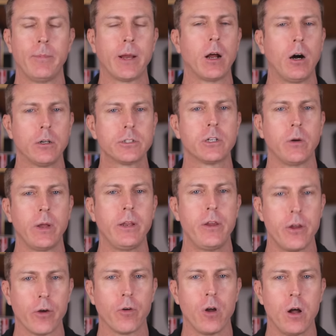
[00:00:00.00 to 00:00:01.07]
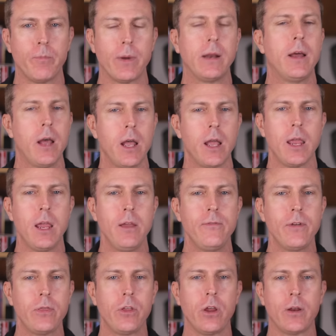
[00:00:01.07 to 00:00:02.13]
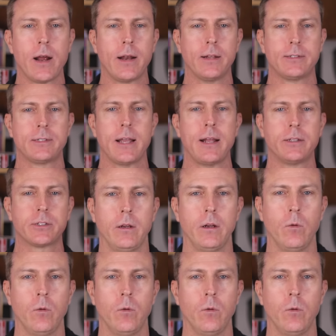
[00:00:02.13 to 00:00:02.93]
but also in Europe and even the United States.